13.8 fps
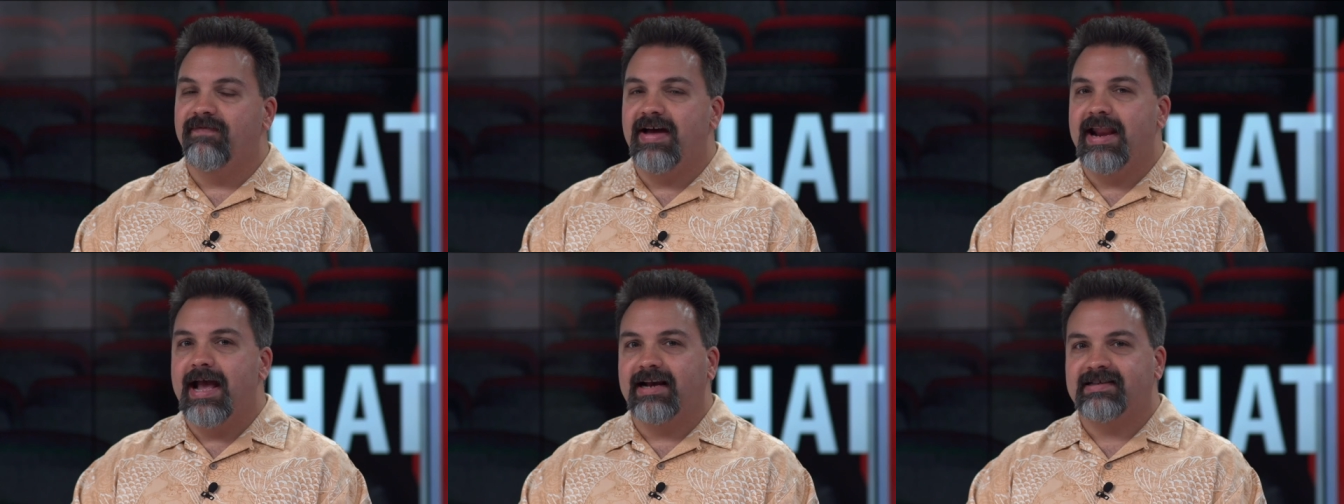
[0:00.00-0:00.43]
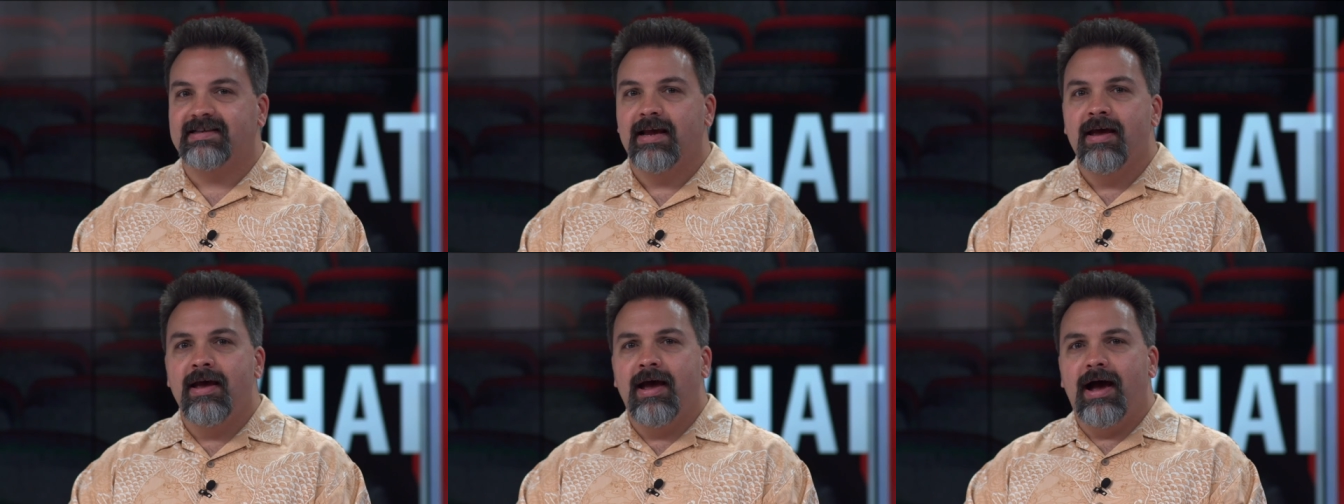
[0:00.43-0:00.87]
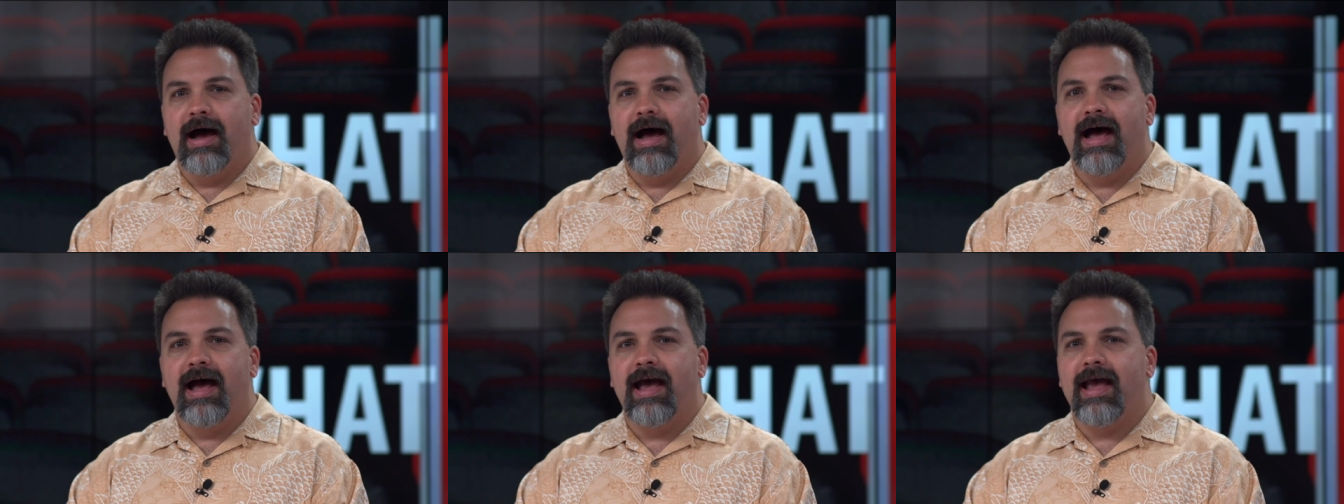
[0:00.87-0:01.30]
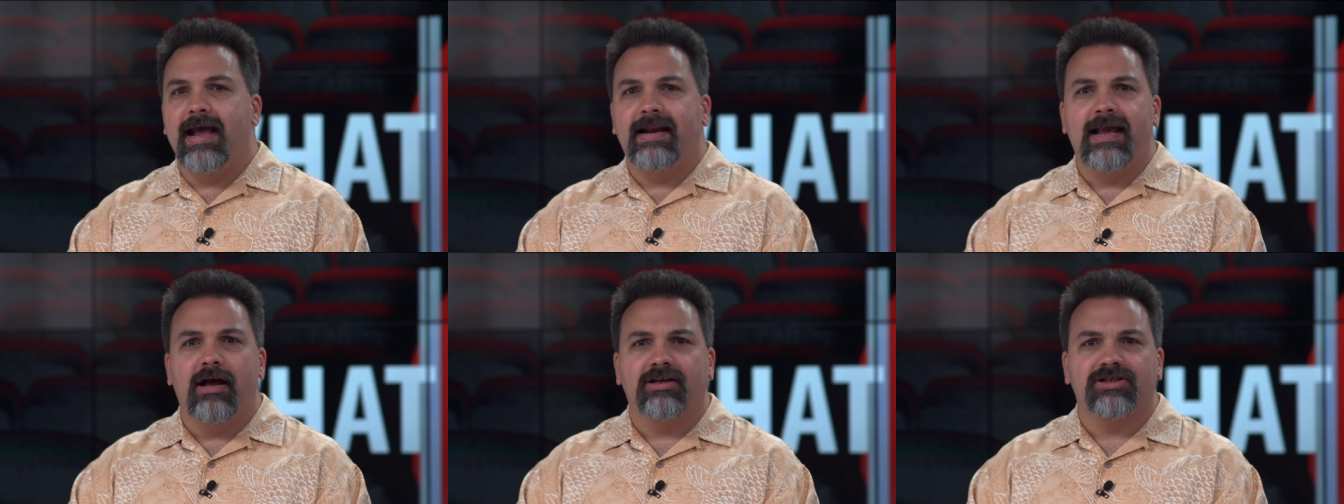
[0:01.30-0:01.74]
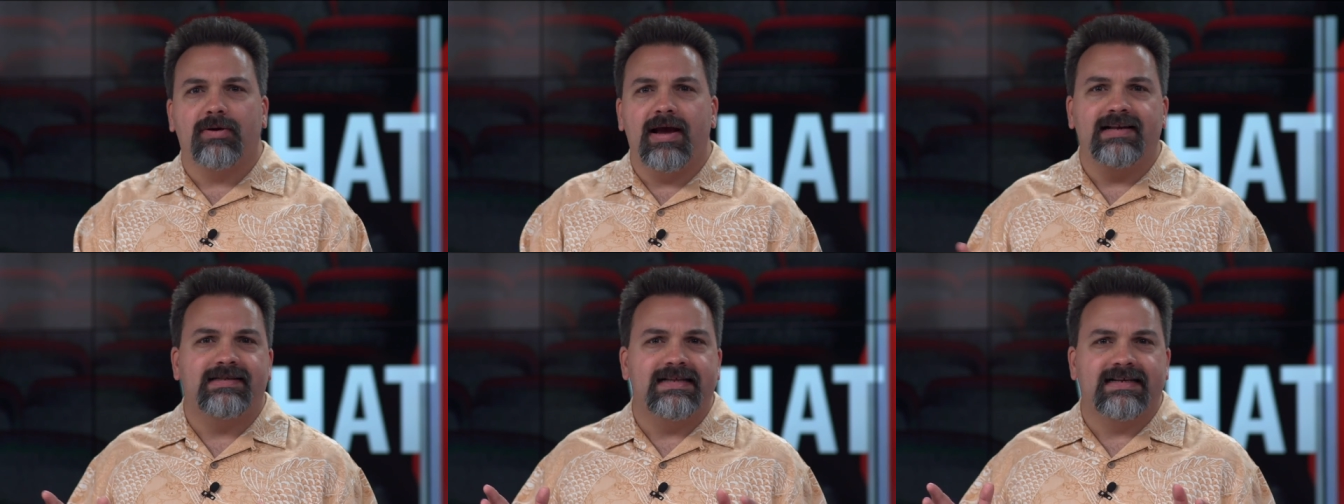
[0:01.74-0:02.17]
FedEx. Uh, and he also
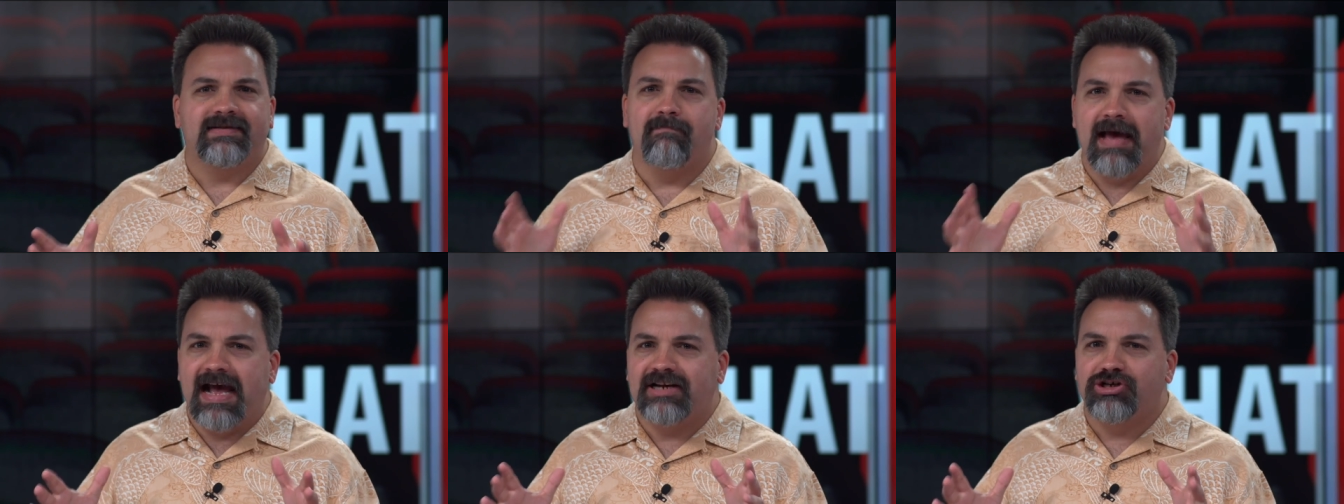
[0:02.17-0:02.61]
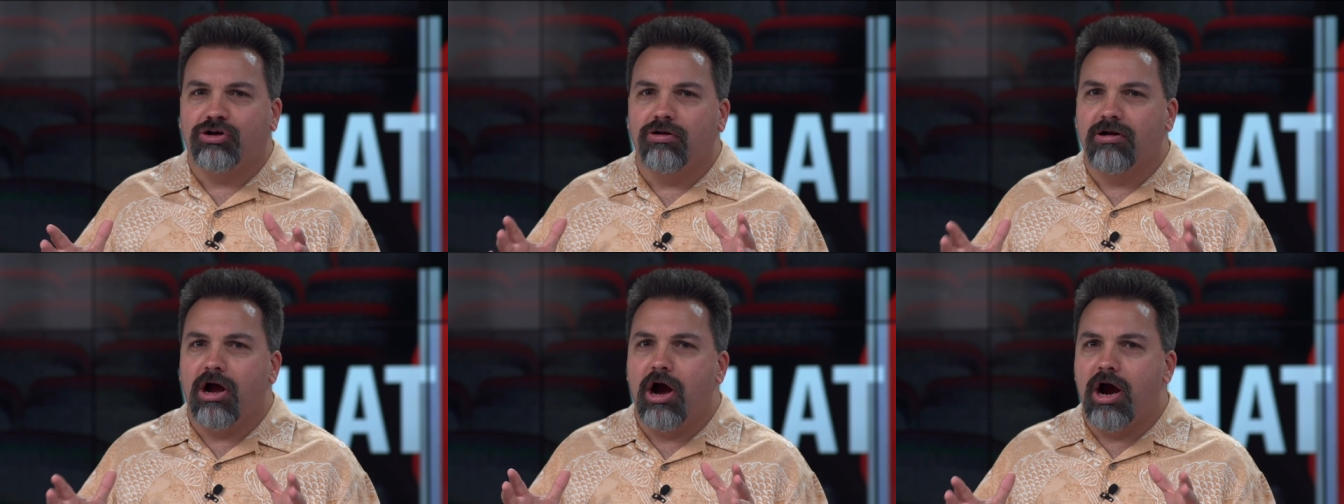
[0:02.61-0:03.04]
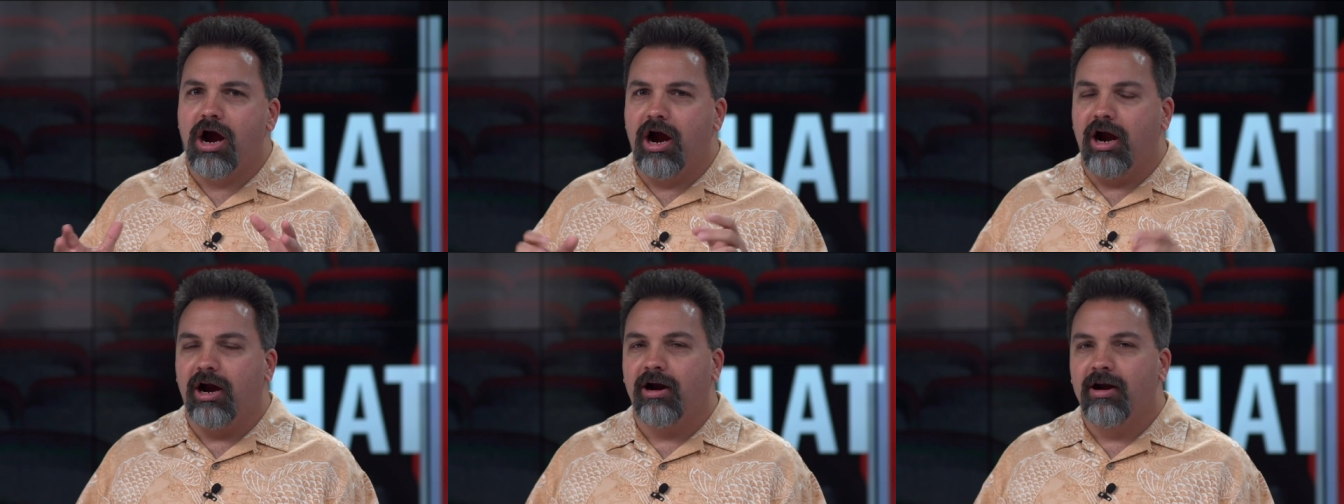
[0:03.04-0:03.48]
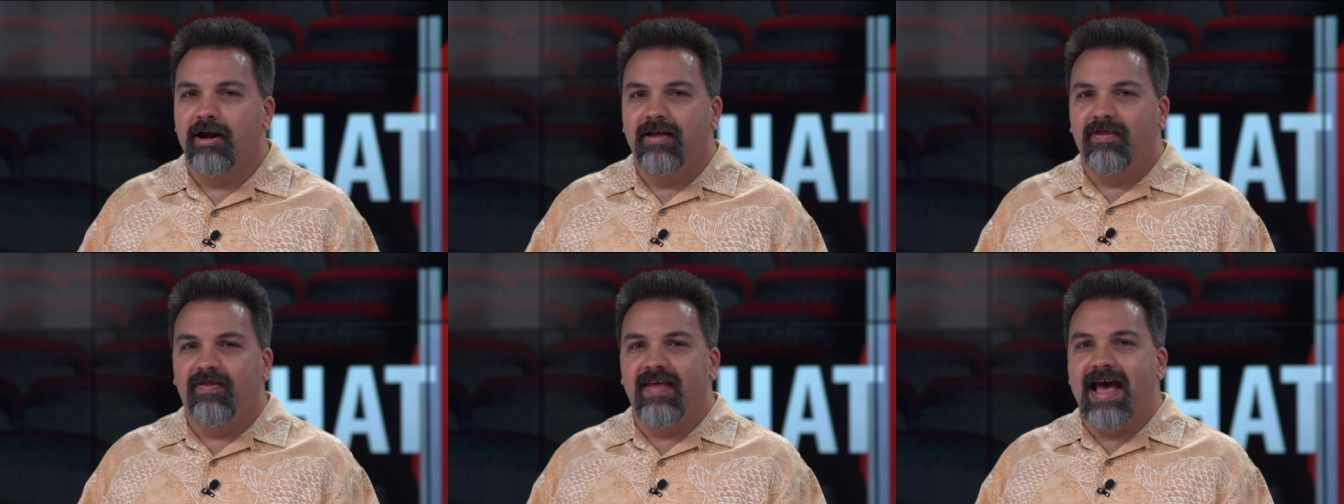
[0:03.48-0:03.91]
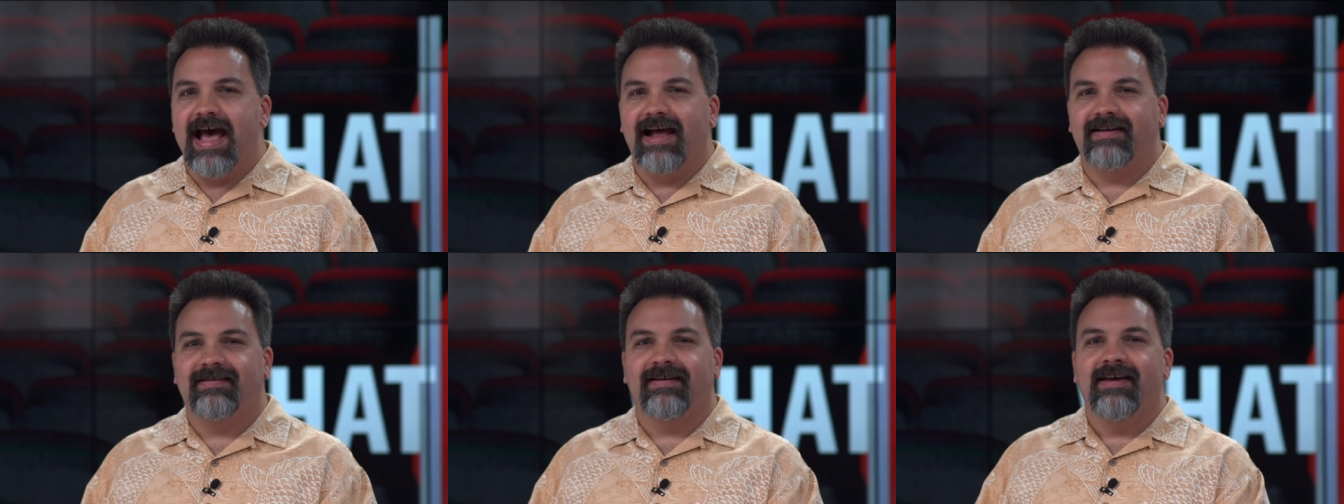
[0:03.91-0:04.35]
has this magical car
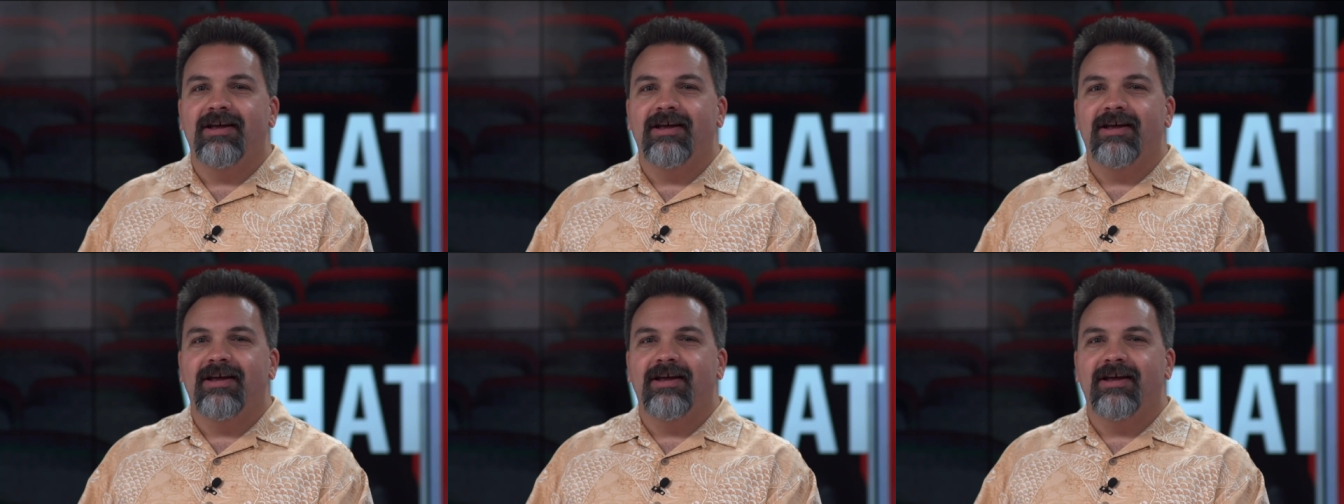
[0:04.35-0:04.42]
that